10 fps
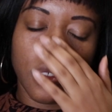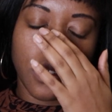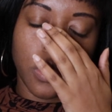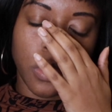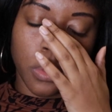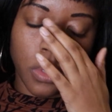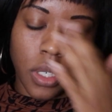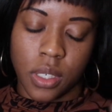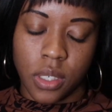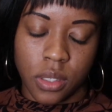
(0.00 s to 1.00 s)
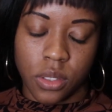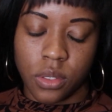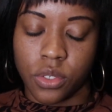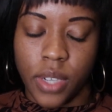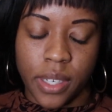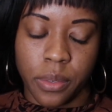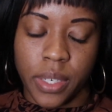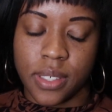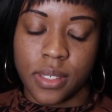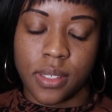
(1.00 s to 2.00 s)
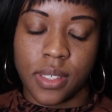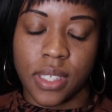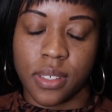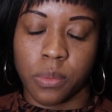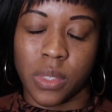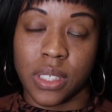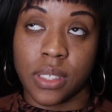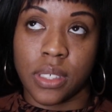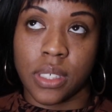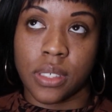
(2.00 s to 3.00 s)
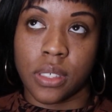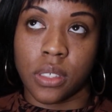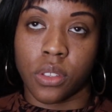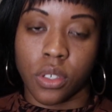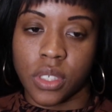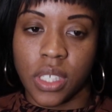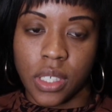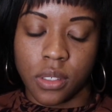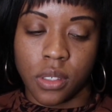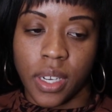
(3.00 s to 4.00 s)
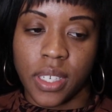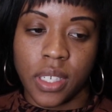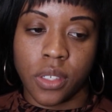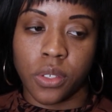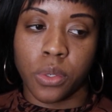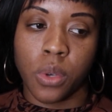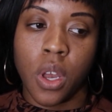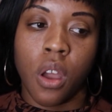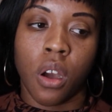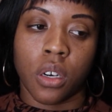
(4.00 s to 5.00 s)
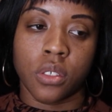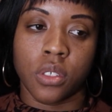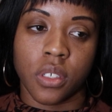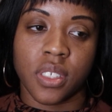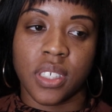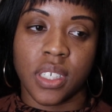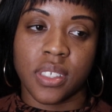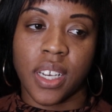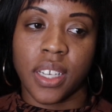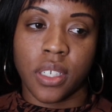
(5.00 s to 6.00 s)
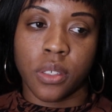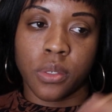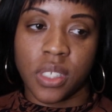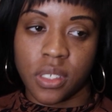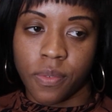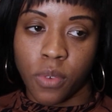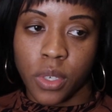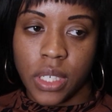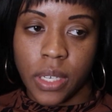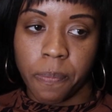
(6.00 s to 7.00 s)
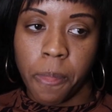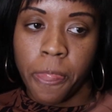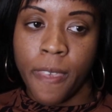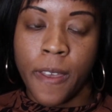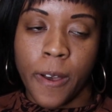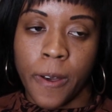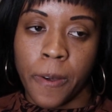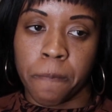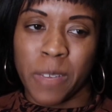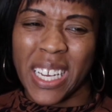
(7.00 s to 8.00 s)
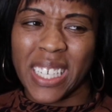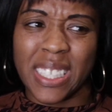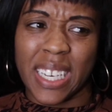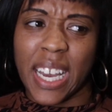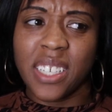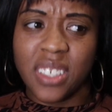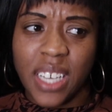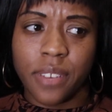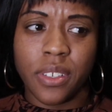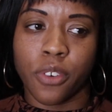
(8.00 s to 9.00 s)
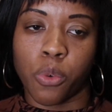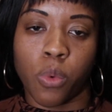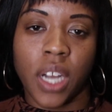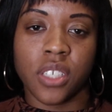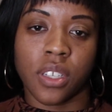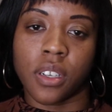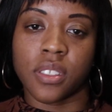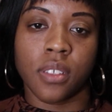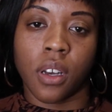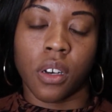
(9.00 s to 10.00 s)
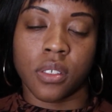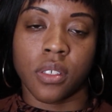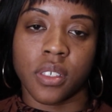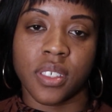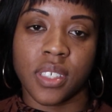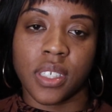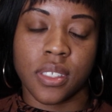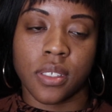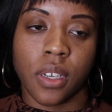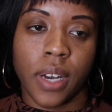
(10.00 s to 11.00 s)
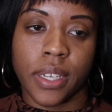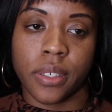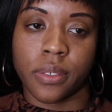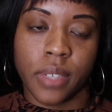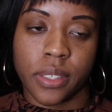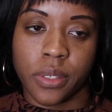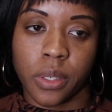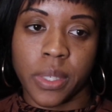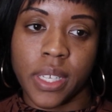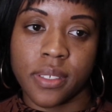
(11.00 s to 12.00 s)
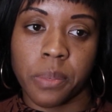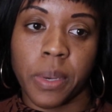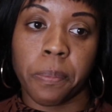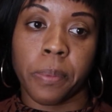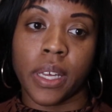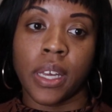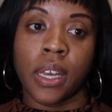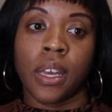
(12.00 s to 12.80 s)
to a Drag Race season was season 13. So I didn't do All-Star 6, and I didn't do season 14. And I haven't even watched All-Star 6, so I don't know what that's about. But